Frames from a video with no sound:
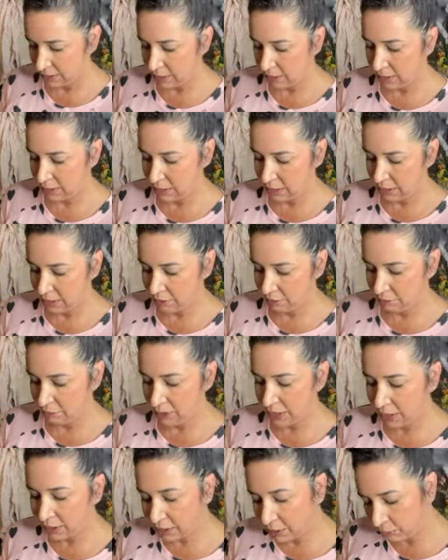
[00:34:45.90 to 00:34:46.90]
of,
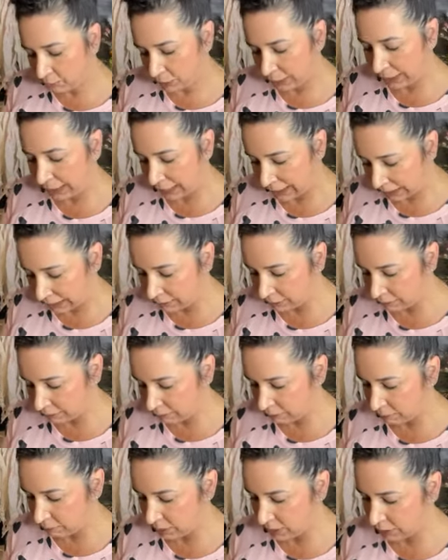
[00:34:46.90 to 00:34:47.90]
not complaints,
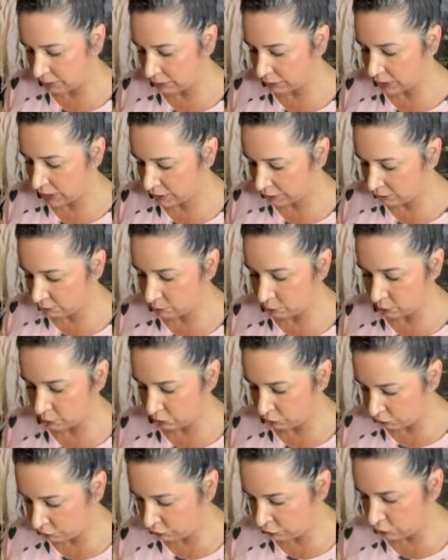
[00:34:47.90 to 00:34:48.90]
but customers
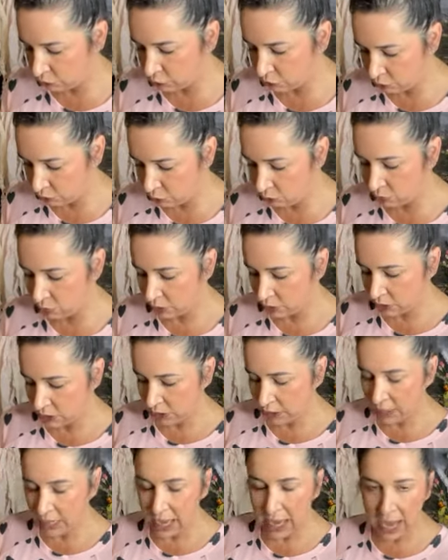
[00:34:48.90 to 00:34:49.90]
do
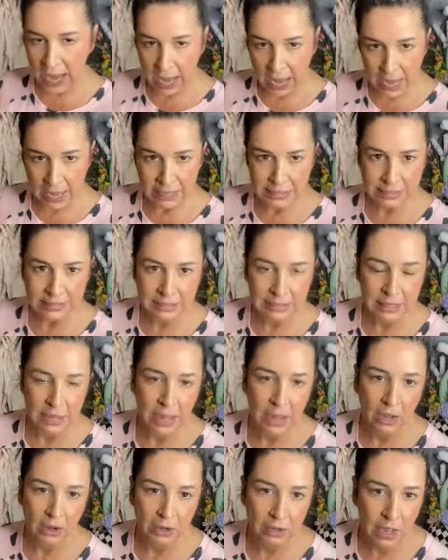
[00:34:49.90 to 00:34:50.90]
ask
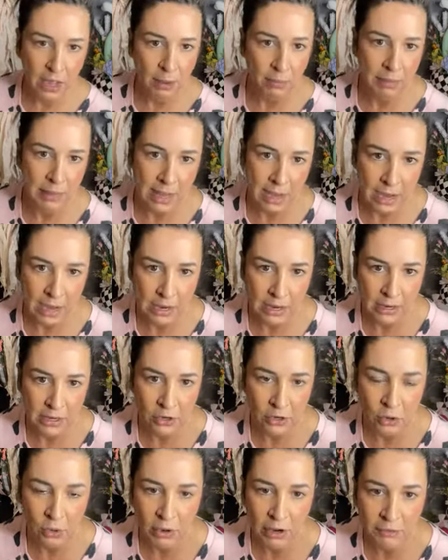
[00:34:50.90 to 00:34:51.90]
how come they, you
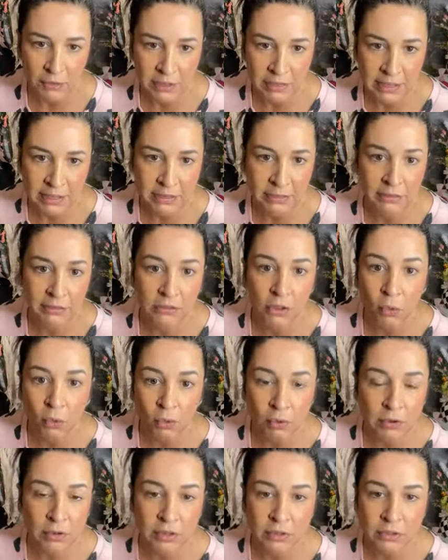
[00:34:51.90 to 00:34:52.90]
know, everything's
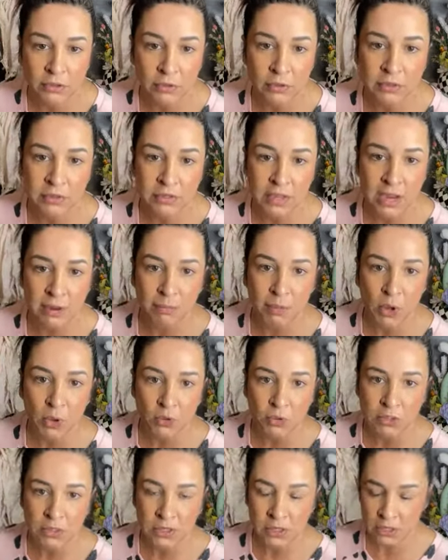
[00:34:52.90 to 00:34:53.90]
sold as soon as I
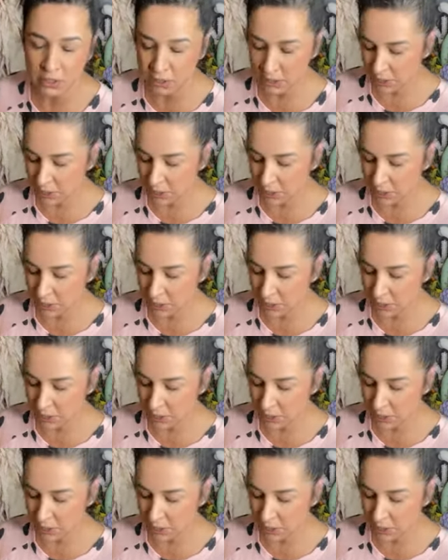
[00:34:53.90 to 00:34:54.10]
post it.